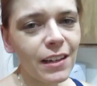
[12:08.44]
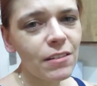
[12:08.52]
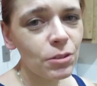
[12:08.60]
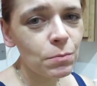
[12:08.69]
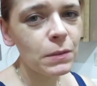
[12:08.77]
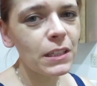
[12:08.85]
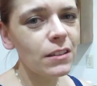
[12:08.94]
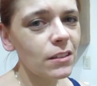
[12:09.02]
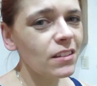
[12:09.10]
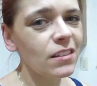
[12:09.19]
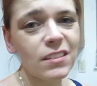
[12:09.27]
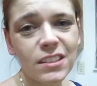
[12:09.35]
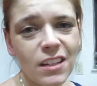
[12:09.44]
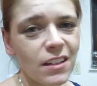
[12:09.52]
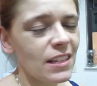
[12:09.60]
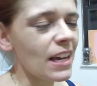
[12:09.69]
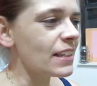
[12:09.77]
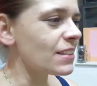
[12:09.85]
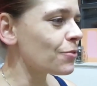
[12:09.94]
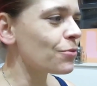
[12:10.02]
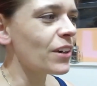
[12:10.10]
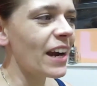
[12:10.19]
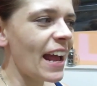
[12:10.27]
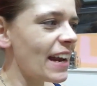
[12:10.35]
I would be a good contestant
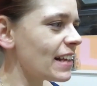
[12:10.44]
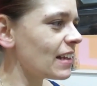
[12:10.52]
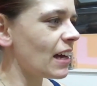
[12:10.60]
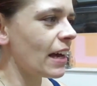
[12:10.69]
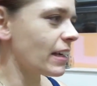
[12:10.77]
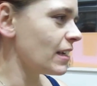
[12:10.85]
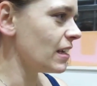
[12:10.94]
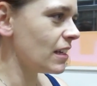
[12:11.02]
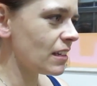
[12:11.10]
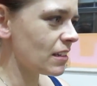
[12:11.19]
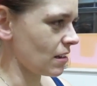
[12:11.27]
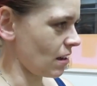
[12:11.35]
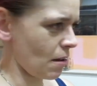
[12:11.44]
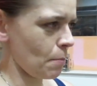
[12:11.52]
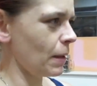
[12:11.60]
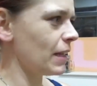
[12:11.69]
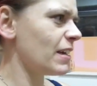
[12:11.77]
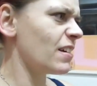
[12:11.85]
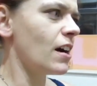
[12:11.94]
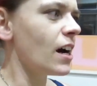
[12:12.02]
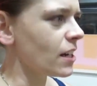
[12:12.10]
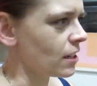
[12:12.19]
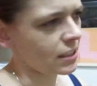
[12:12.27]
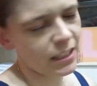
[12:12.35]
for any, like, eat a million
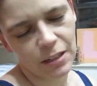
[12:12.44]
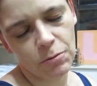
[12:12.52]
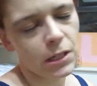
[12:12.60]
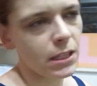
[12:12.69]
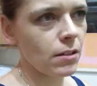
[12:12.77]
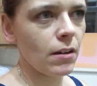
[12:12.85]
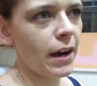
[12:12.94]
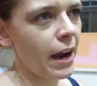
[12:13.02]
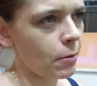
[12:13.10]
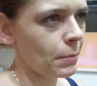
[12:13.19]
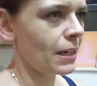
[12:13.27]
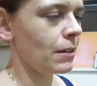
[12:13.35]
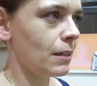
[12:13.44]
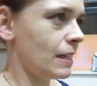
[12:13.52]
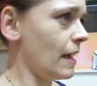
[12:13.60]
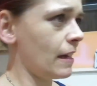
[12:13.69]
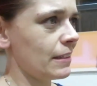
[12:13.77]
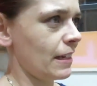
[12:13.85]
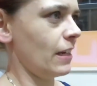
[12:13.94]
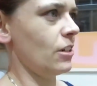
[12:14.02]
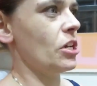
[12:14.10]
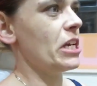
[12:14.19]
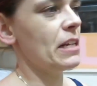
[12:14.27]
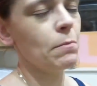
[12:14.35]
hot dogs at once, or how many cakes can
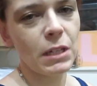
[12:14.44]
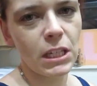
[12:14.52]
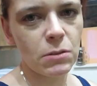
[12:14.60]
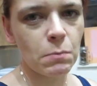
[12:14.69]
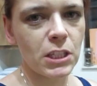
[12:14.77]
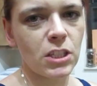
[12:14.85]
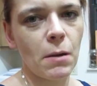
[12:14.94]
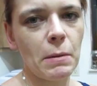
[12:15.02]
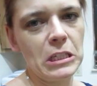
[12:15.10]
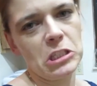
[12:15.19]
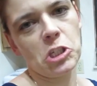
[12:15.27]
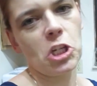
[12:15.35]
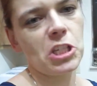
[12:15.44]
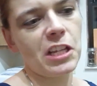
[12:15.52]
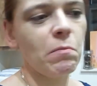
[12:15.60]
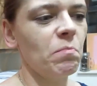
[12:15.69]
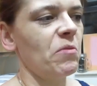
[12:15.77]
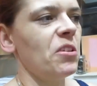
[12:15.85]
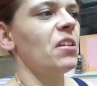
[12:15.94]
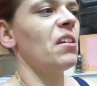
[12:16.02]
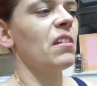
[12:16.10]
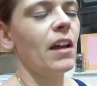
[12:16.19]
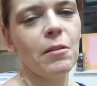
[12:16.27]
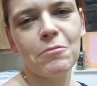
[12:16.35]
you eat, because my stomach is just like, ugh,
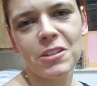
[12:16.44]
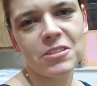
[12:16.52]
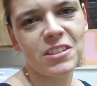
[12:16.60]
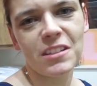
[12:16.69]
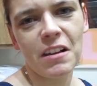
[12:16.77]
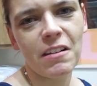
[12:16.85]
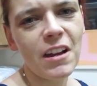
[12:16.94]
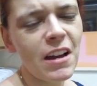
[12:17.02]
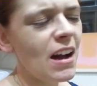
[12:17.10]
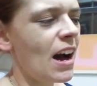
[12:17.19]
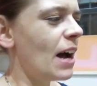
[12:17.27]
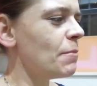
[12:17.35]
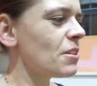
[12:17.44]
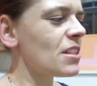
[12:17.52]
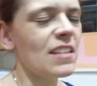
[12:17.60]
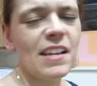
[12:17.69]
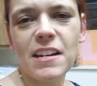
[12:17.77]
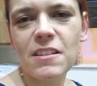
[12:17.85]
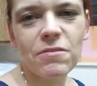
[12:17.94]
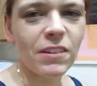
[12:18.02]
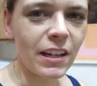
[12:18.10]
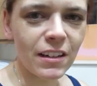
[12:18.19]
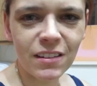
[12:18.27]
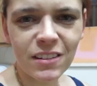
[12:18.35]
I'm not sa I'm not
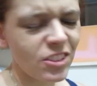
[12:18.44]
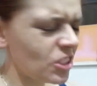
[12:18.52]
satisfied.